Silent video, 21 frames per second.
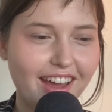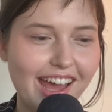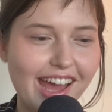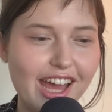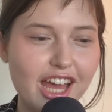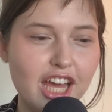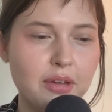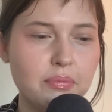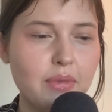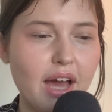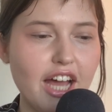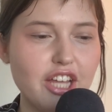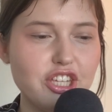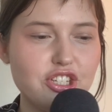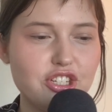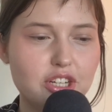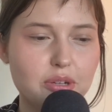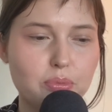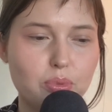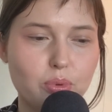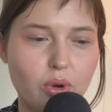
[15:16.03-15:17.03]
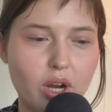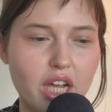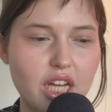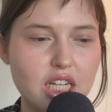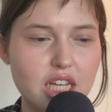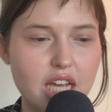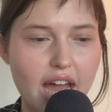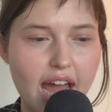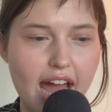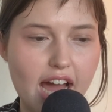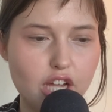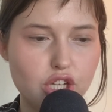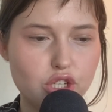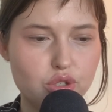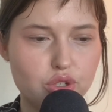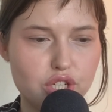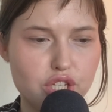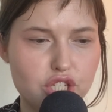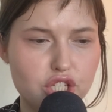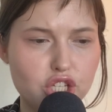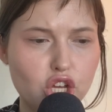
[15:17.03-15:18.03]
Imagine a brainy
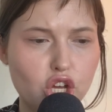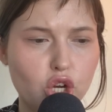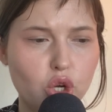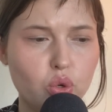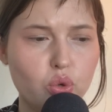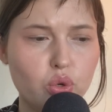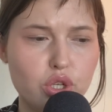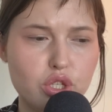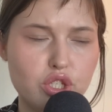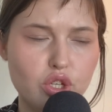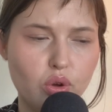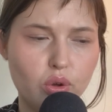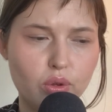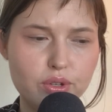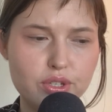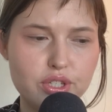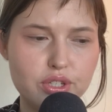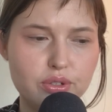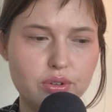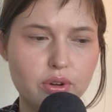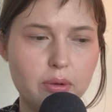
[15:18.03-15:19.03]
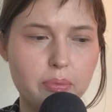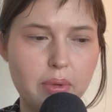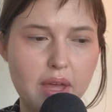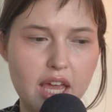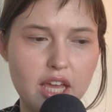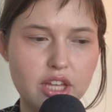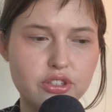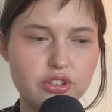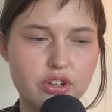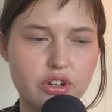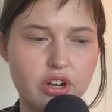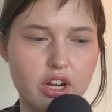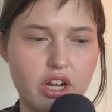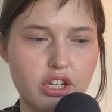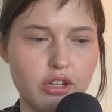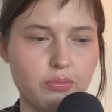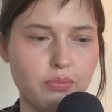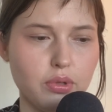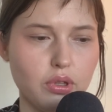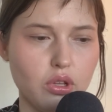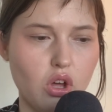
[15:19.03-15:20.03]
actress who is also a painter and
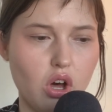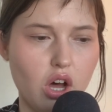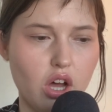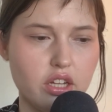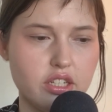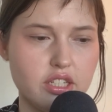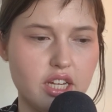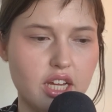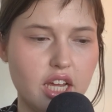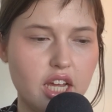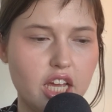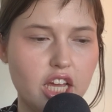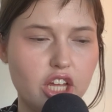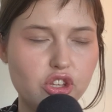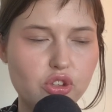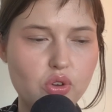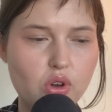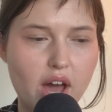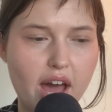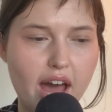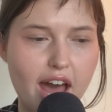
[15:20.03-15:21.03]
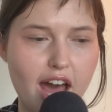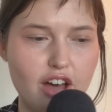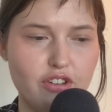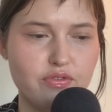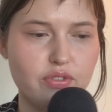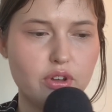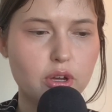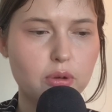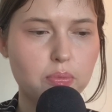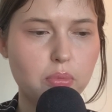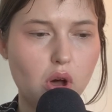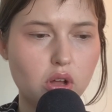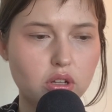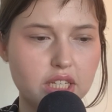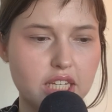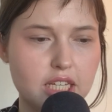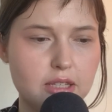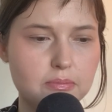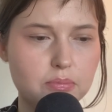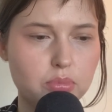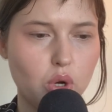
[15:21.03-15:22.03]
a blonde, and you have
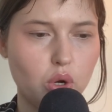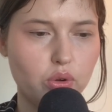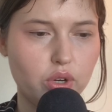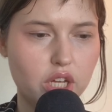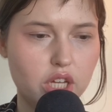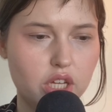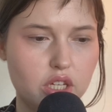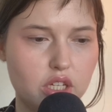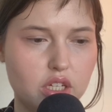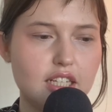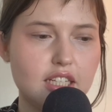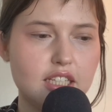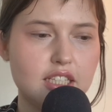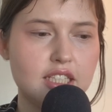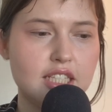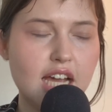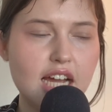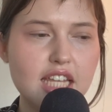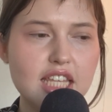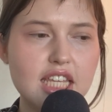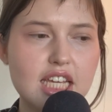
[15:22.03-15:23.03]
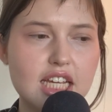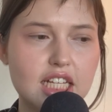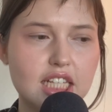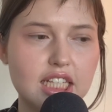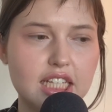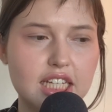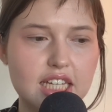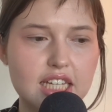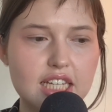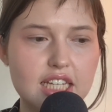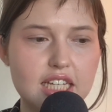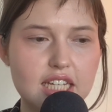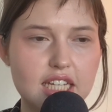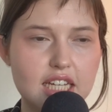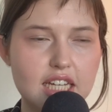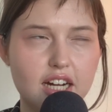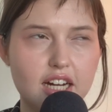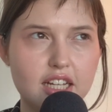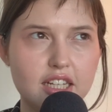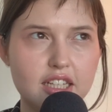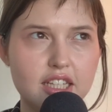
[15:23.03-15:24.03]
Pauline Boty. Technically,
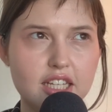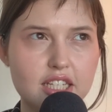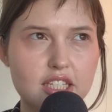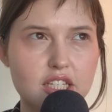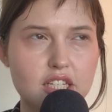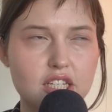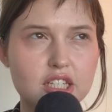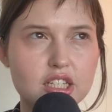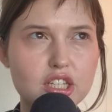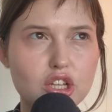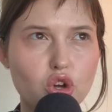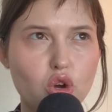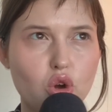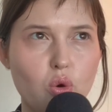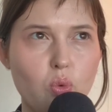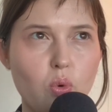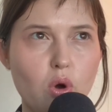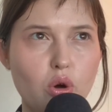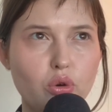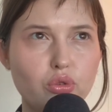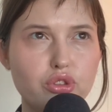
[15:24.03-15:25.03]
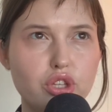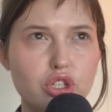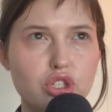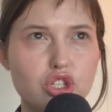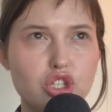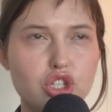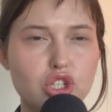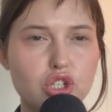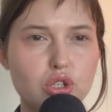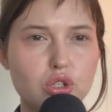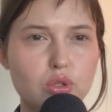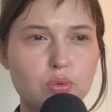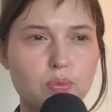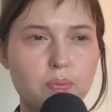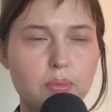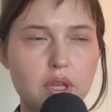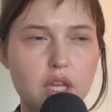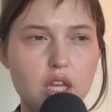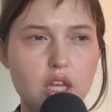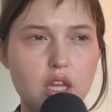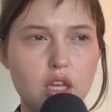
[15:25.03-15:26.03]
this is a quote that should
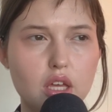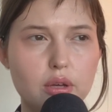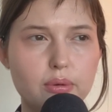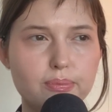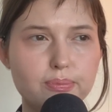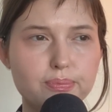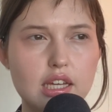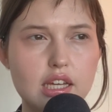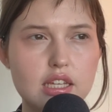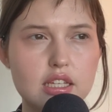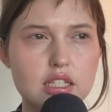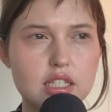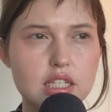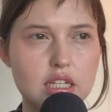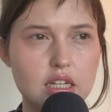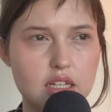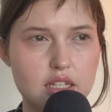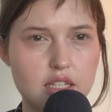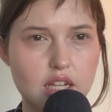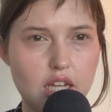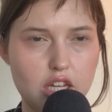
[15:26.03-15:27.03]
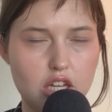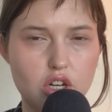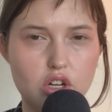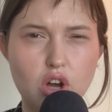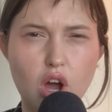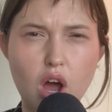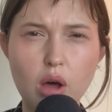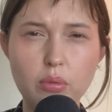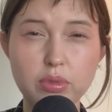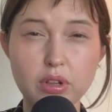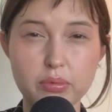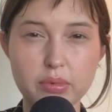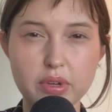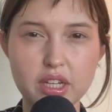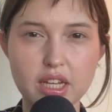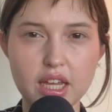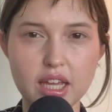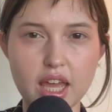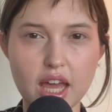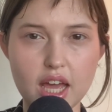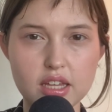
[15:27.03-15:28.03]
be seen as like a compliment,
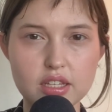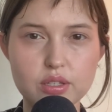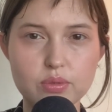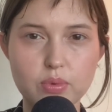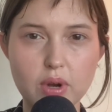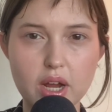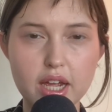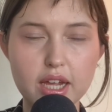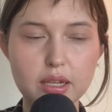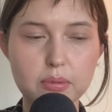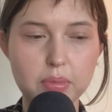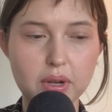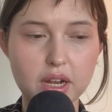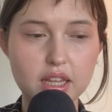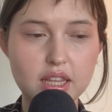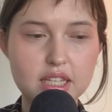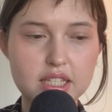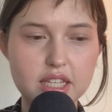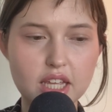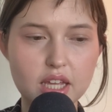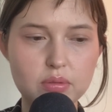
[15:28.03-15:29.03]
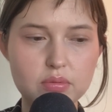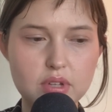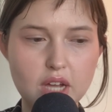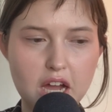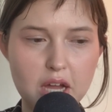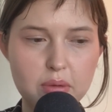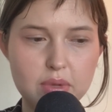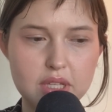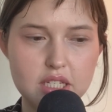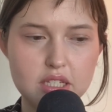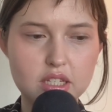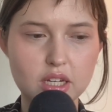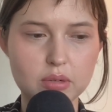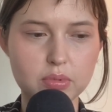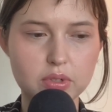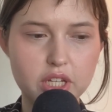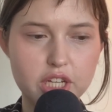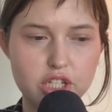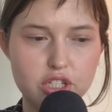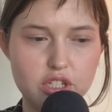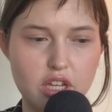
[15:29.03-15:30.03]
I guess, right? But at the same time, it's a
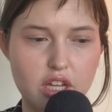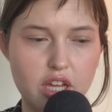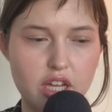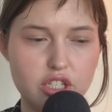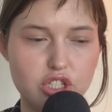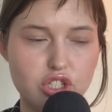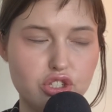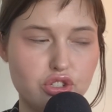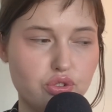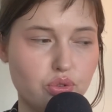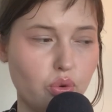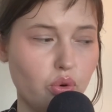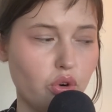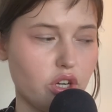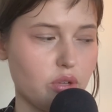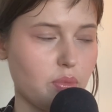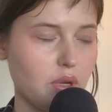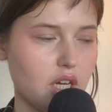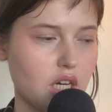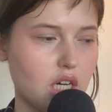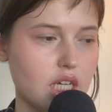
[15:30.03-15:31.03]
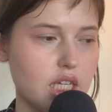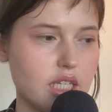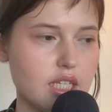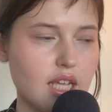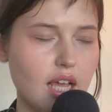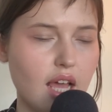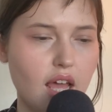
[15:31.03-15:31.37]
double-edged sword, because